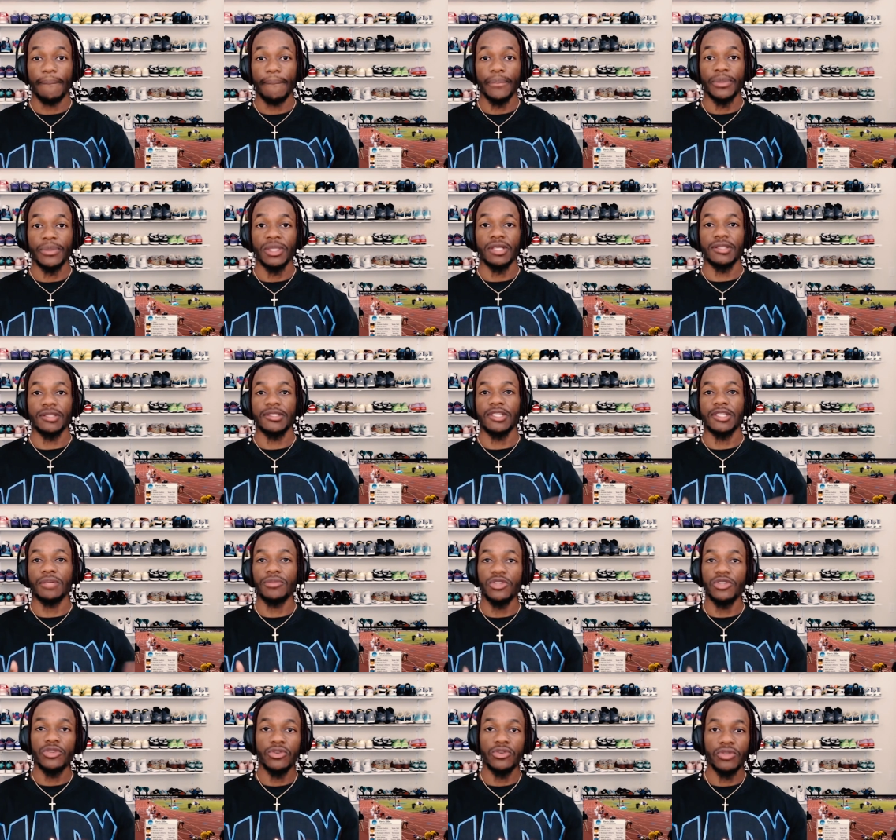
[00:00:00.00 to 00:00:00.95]
Some of
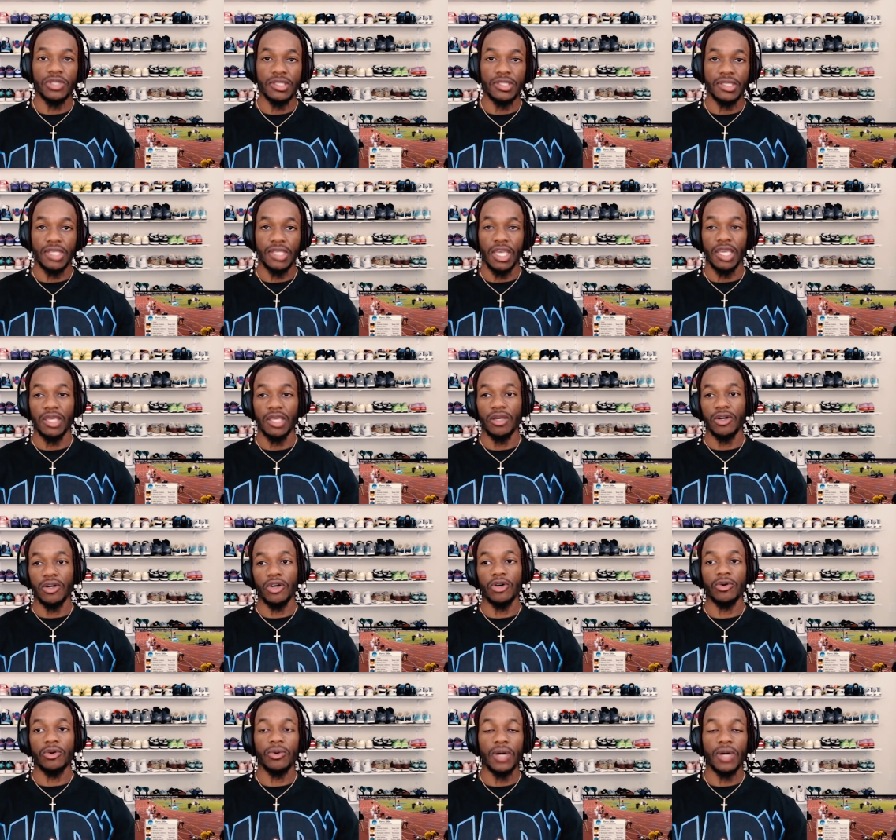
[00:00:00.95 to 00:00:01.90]
you could say,
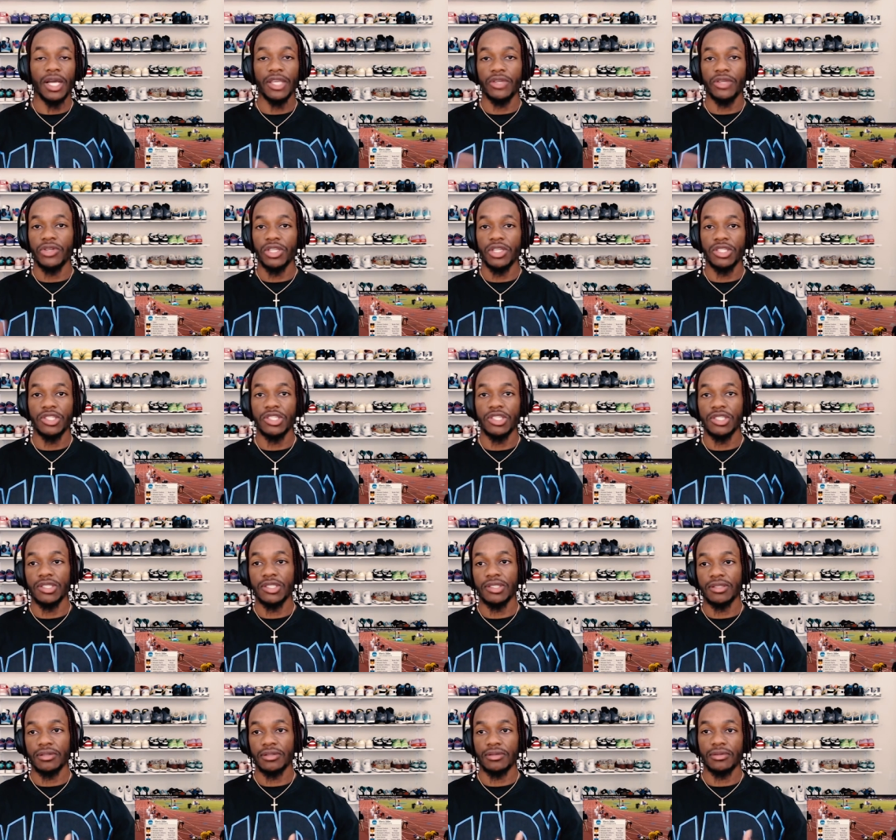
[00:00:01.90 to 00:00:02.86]
oh, why you didn't
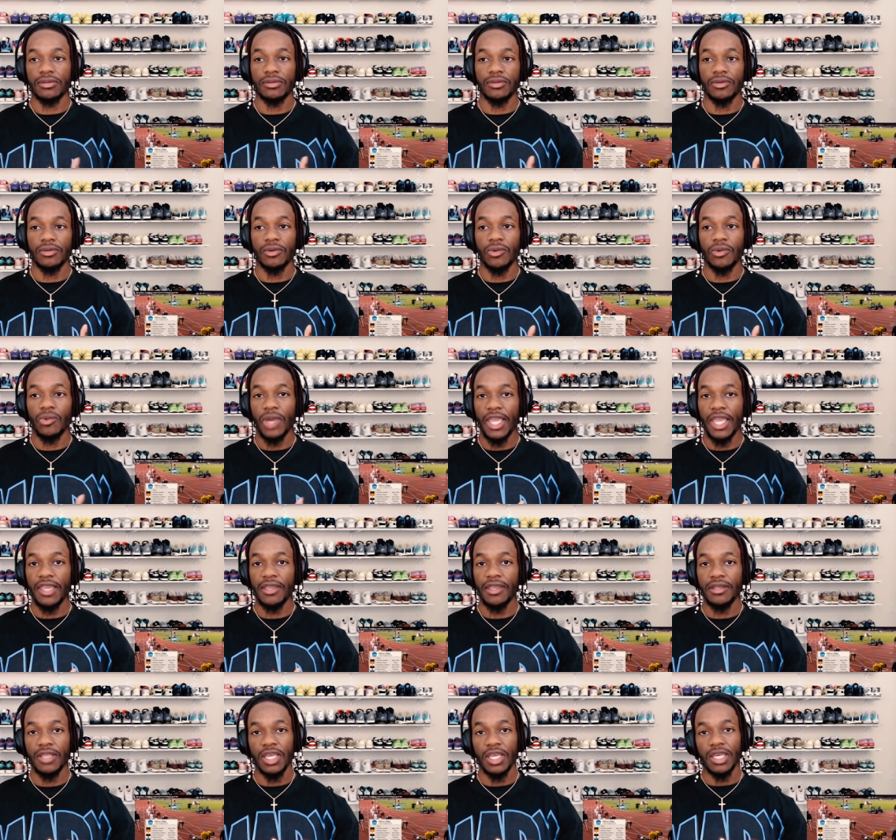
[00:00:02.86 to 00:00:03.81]
just
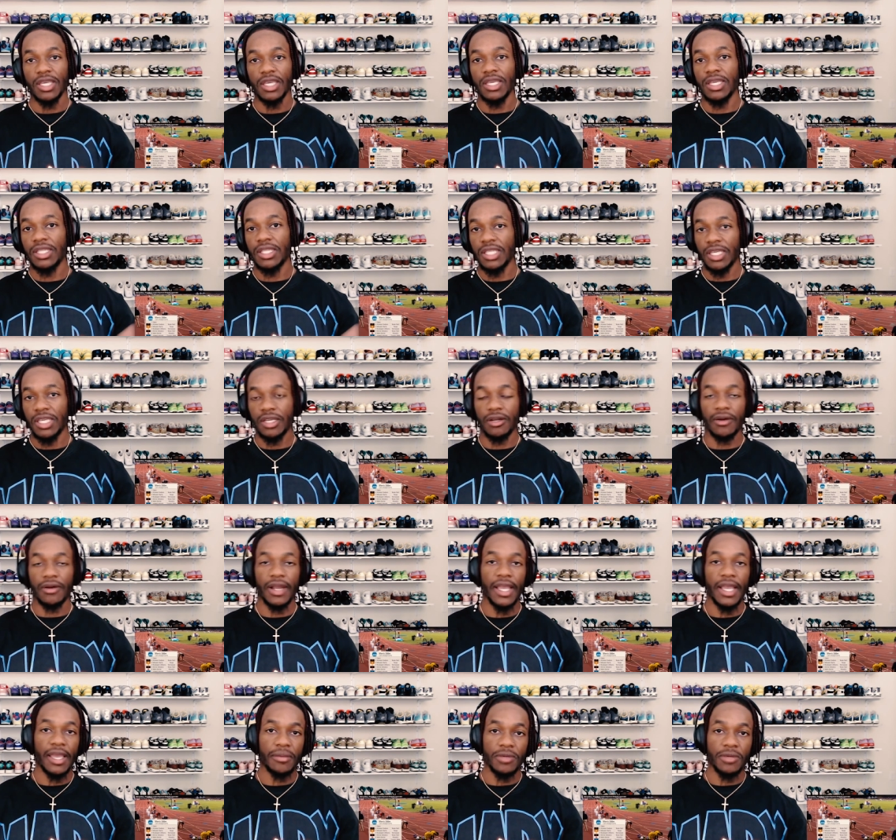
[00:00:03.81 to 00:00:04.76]
wait and then
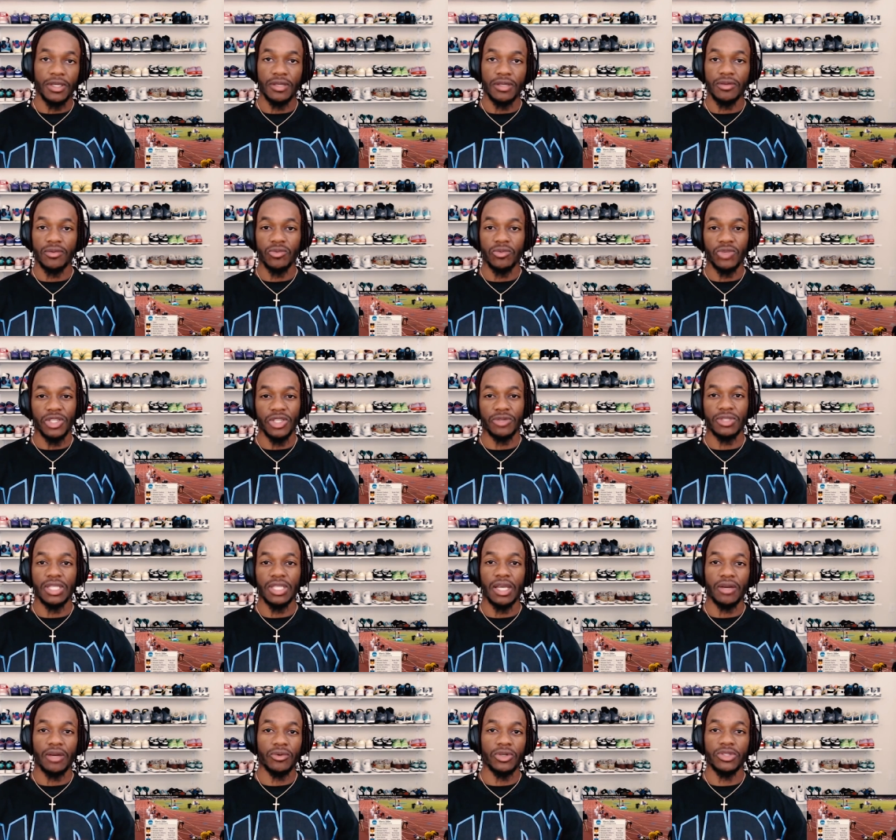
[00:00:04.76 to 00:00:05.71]
grab it when it was
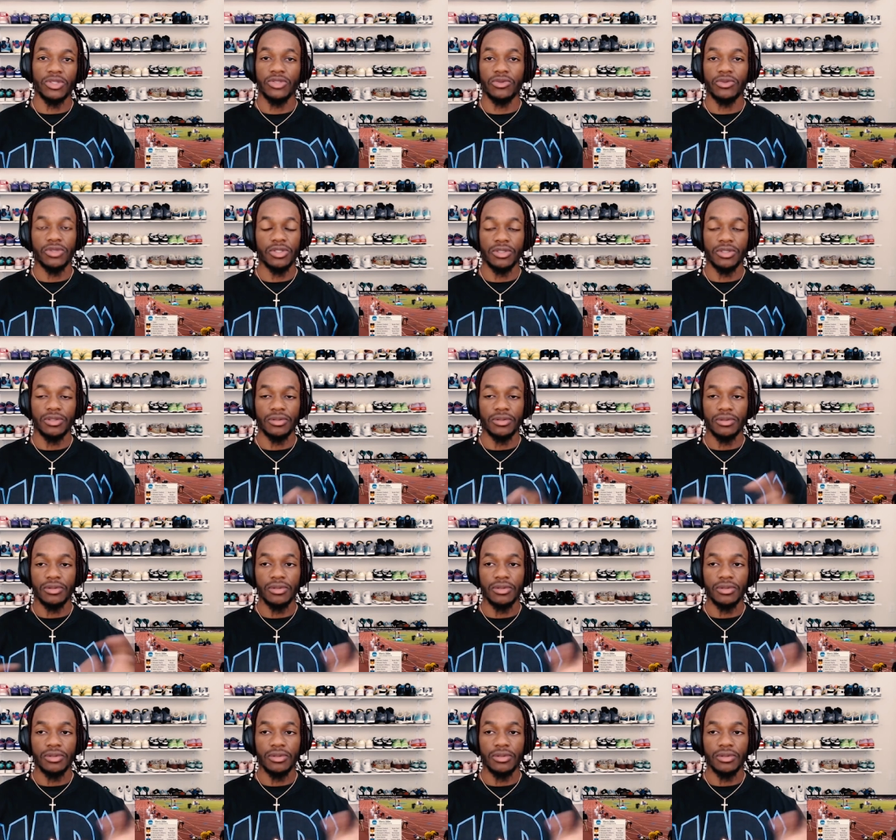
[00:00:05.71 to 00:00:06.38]
time to run 200?